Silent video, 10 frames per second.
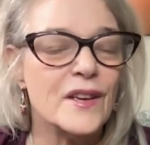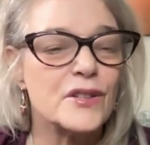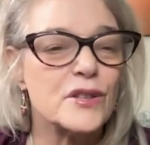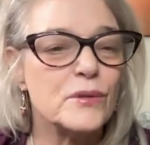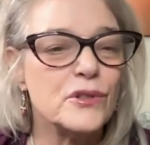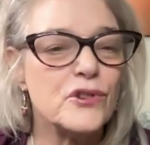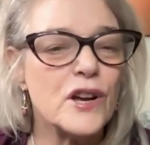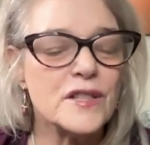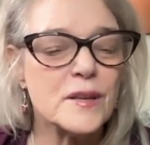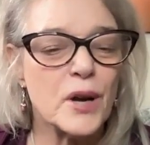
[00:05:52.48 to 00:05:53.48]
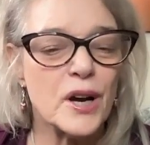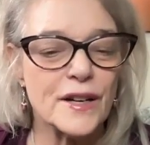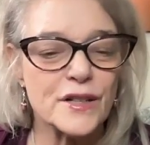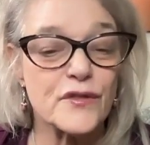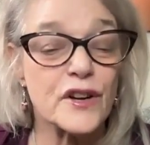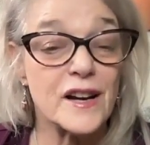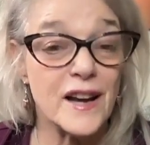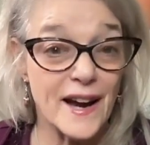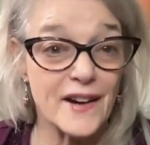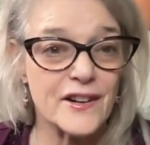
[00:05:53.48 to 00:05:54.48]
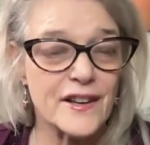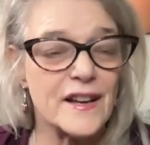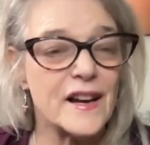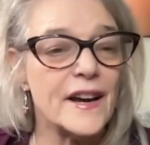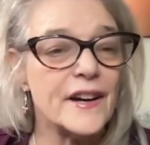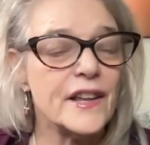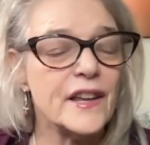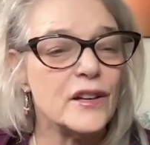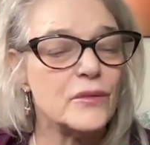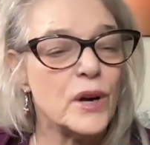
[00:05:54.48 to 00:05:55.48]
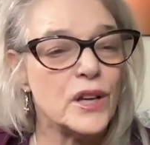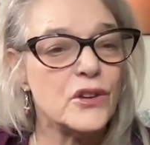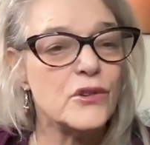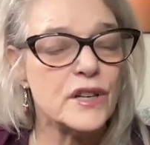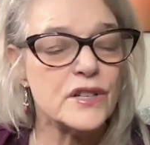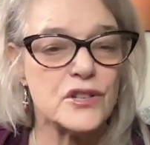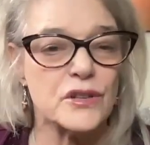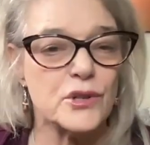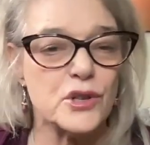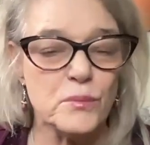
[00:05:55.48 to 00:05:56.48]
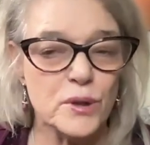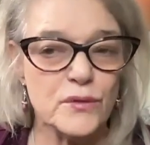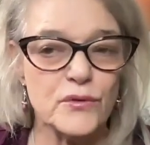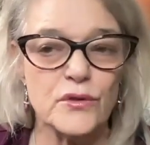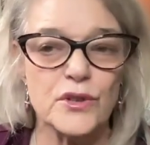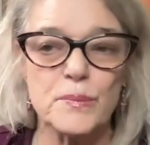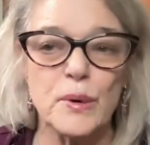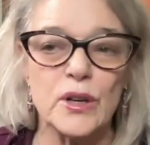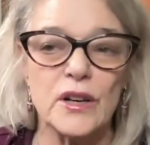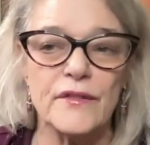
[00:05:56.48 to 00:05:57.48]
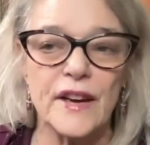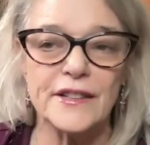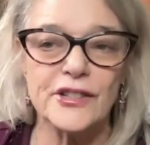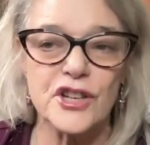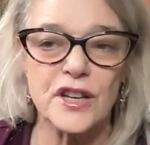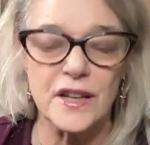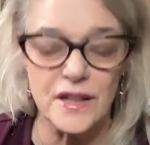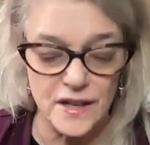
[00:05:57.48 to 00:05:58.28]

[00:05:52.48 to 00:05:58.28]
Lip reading: So we'll draw some cards for clarity. Clarity on what you can do as you move through this portal of energy.